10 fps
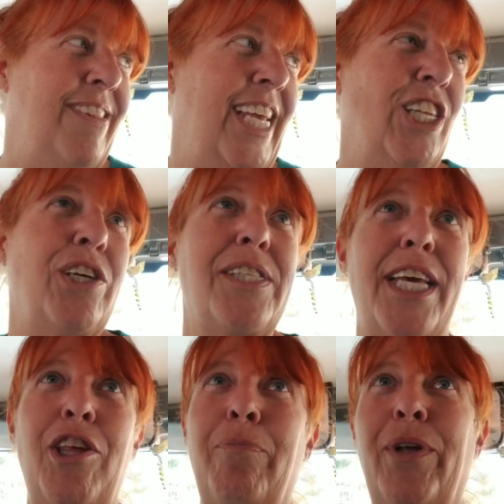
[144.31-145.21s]
It looks
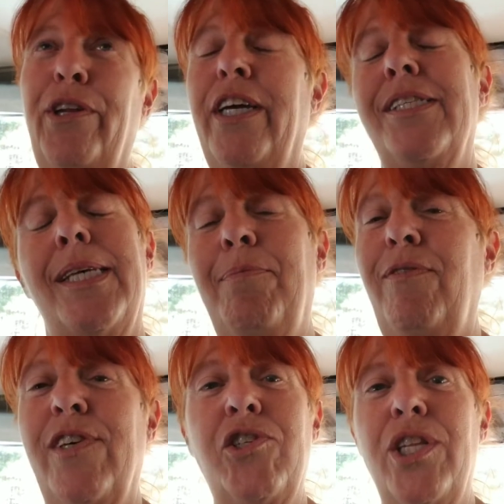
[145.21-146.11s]
like they're building a
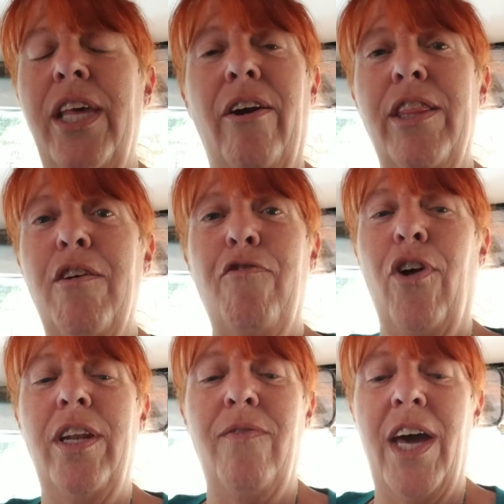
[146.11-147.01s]
subdivision there at the
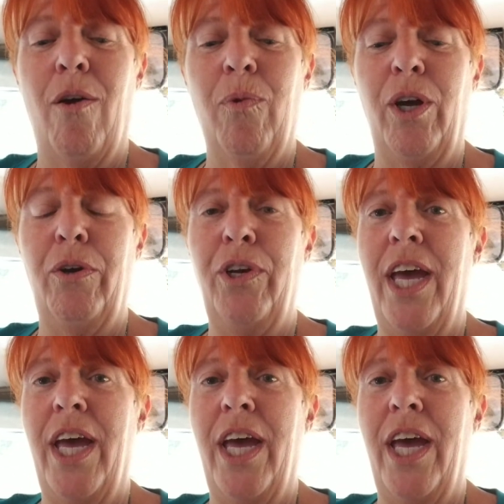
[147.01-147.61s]
front of that road,